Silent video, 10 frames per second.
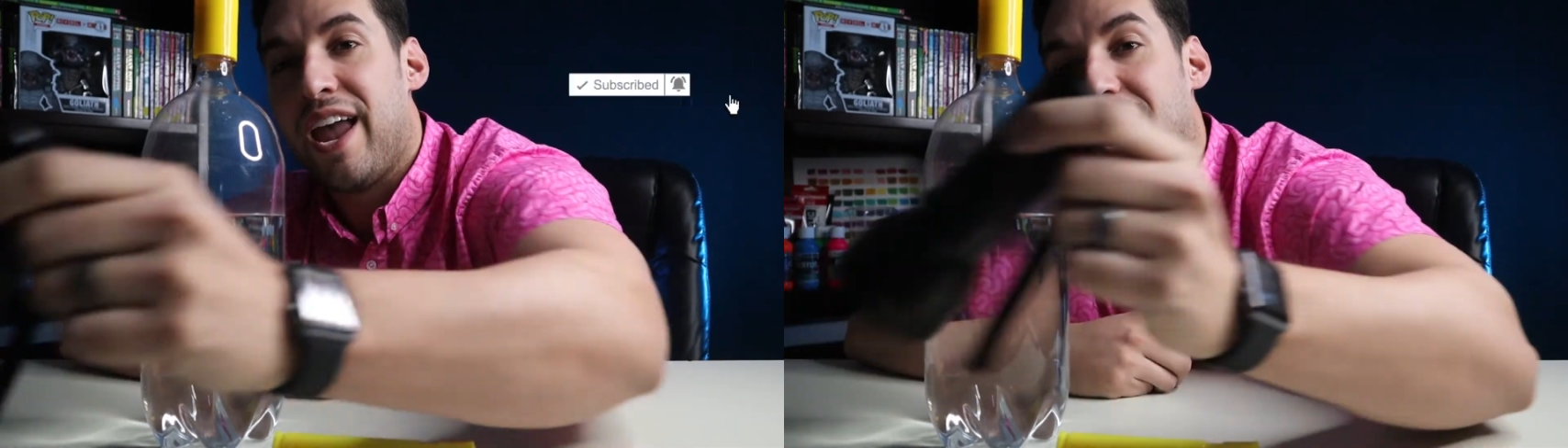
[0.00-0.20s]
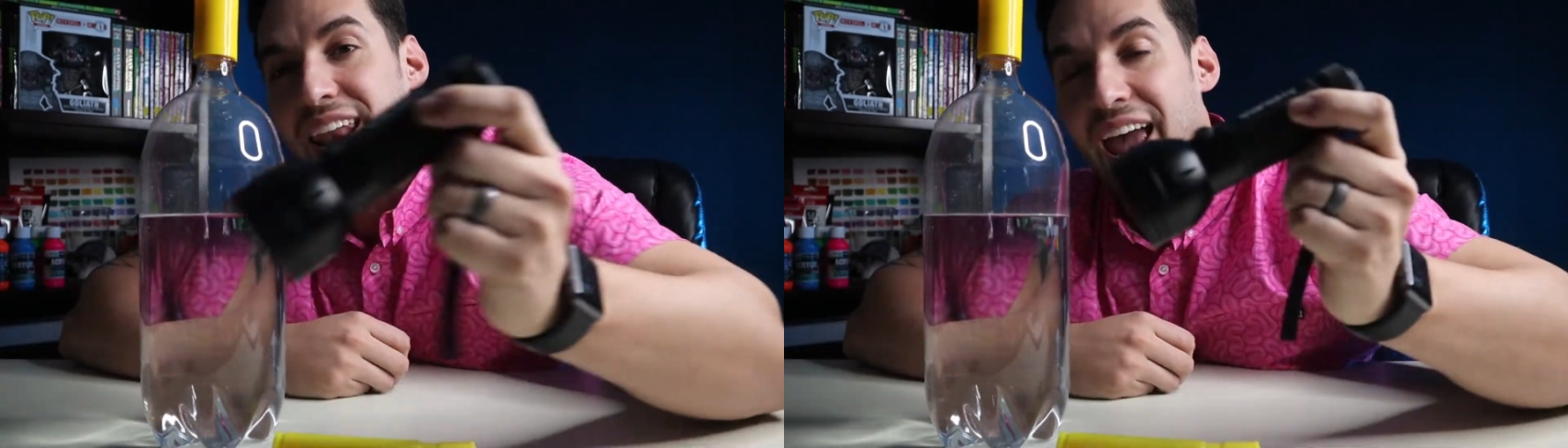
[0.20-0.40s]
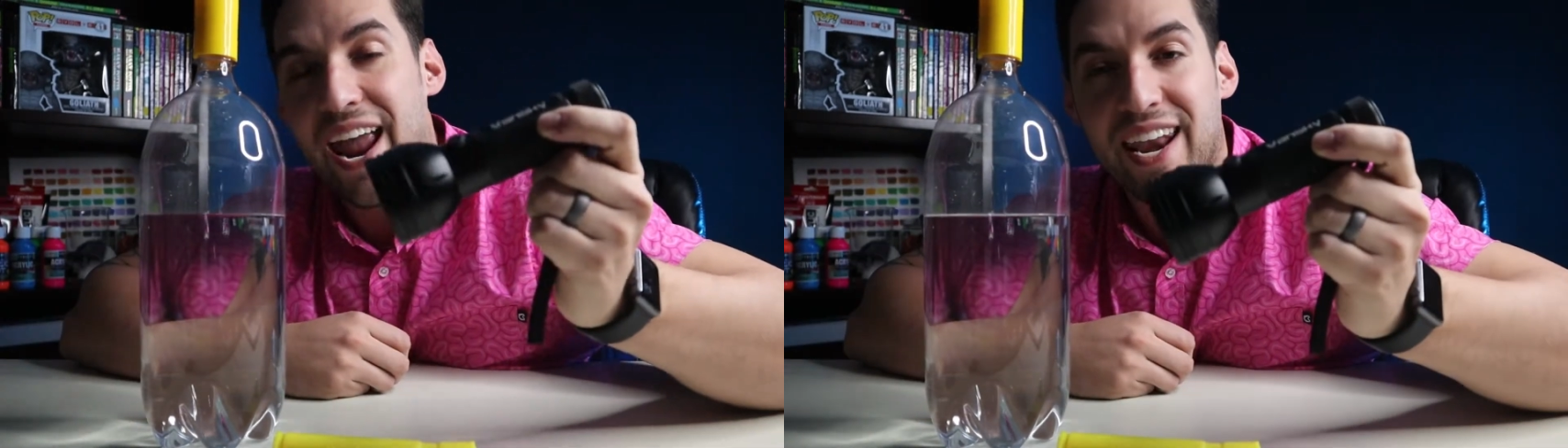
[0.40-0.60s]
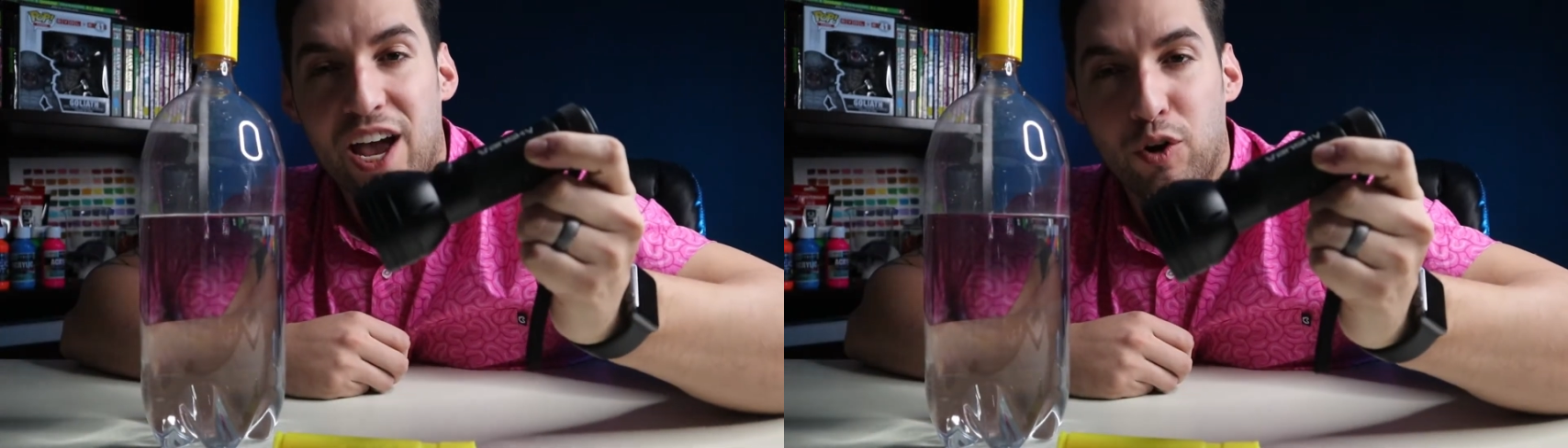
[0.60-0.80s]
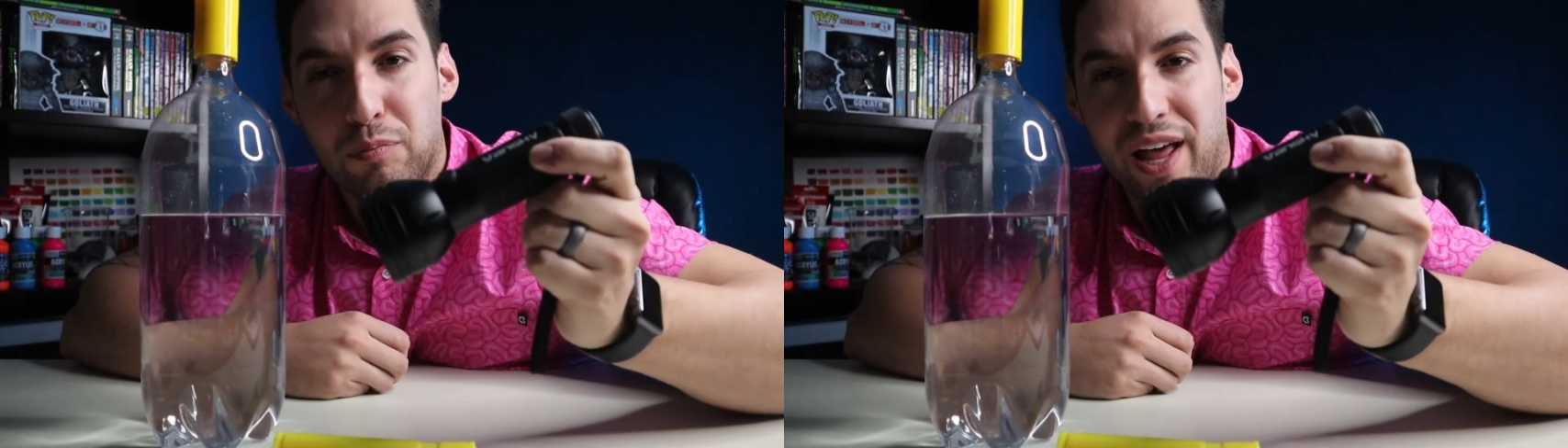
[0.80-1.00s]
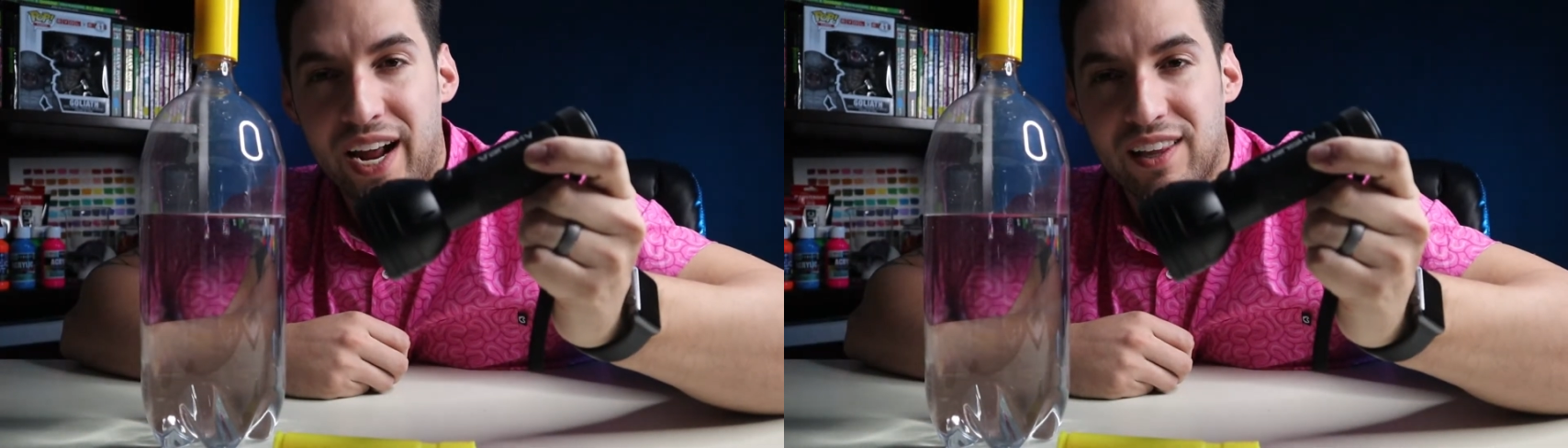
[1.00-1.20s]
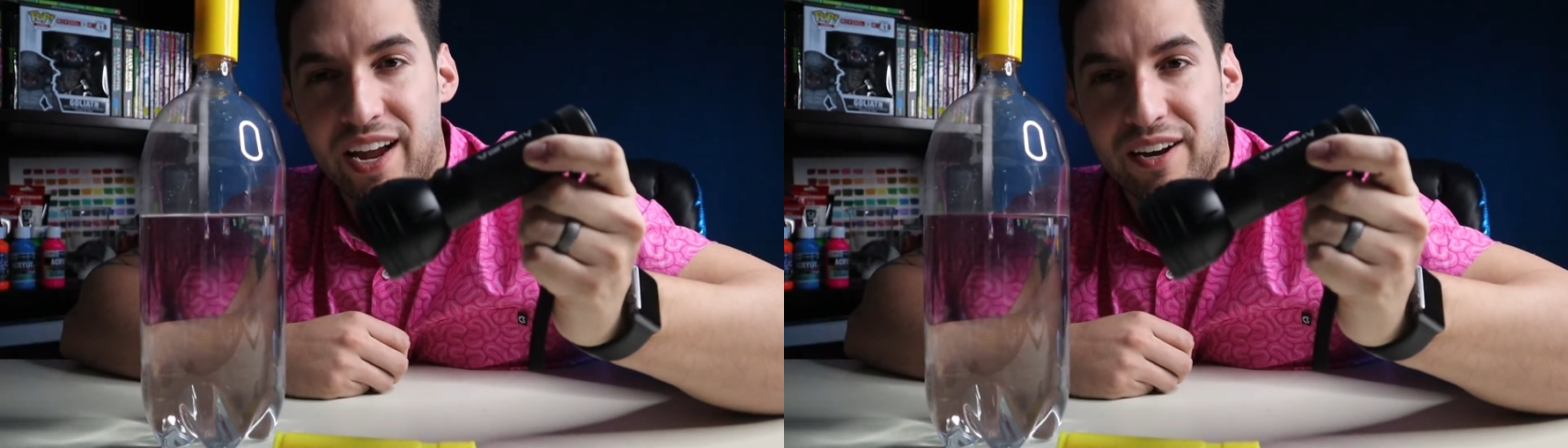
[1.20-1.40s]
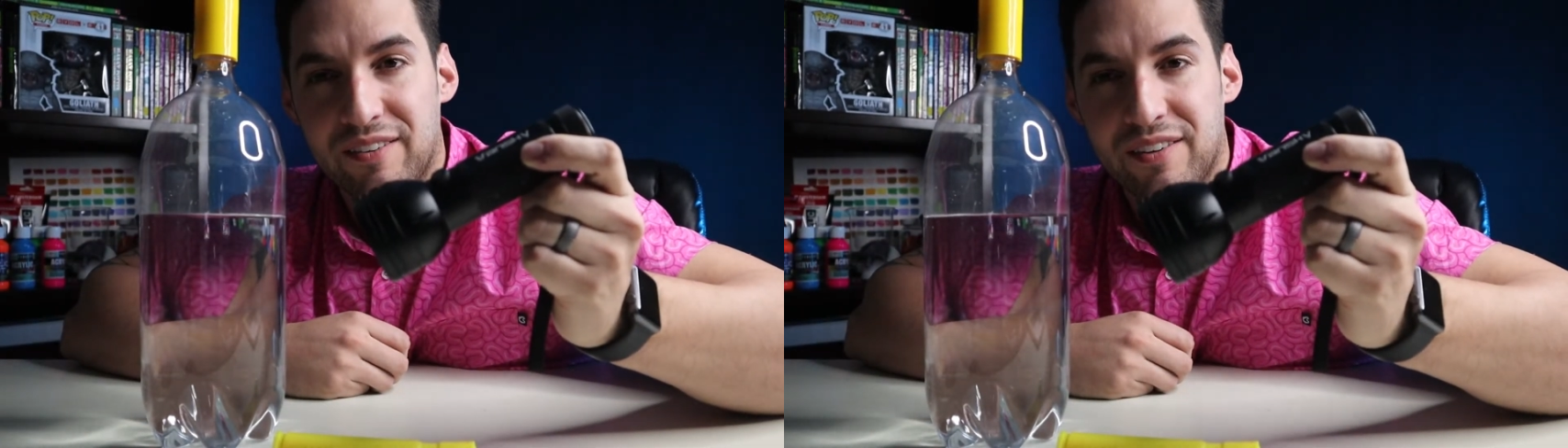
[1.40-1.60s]
and a handheld
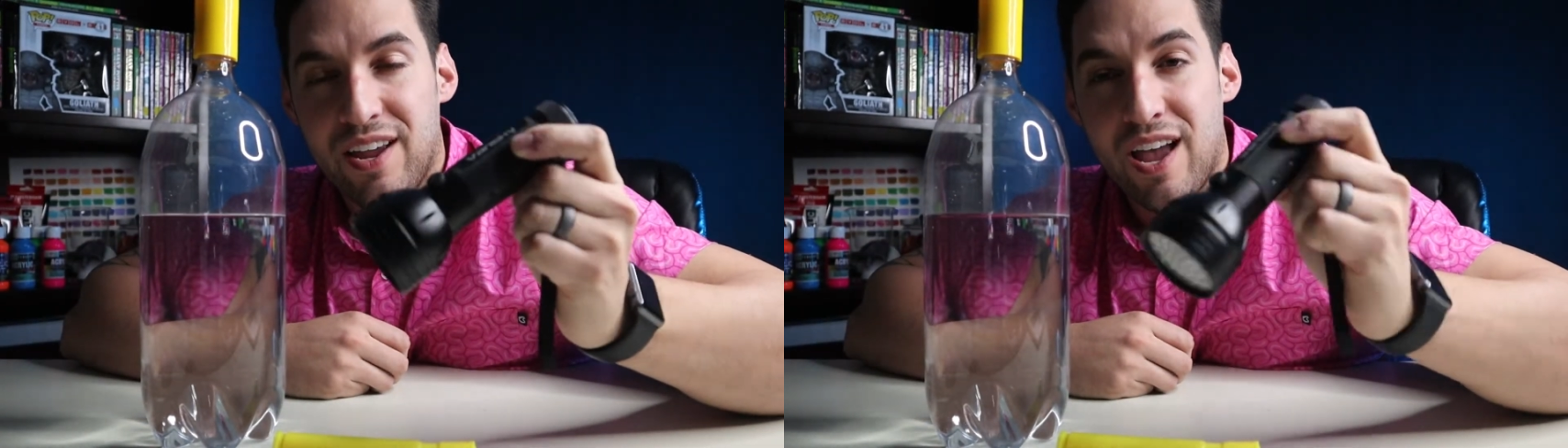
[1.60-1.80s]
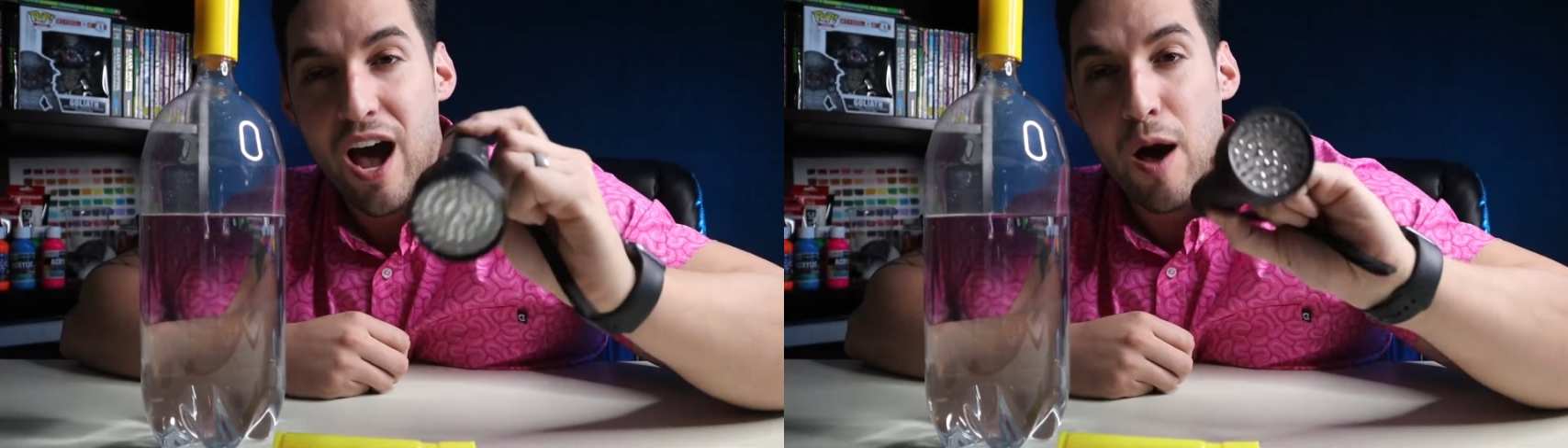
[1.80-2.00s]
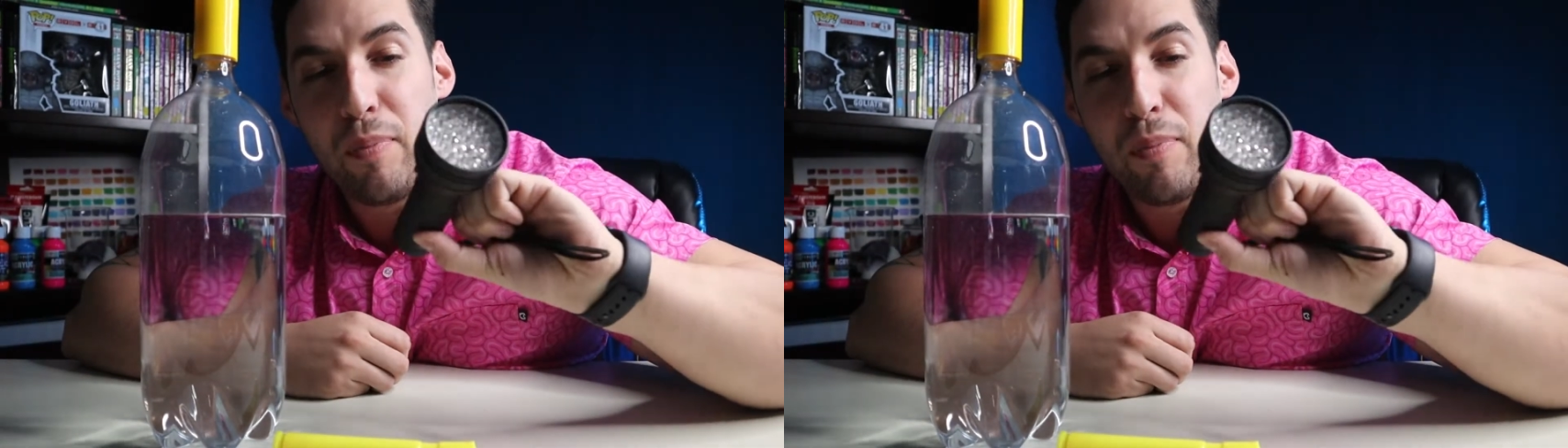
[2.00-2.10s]
blacklight. I'll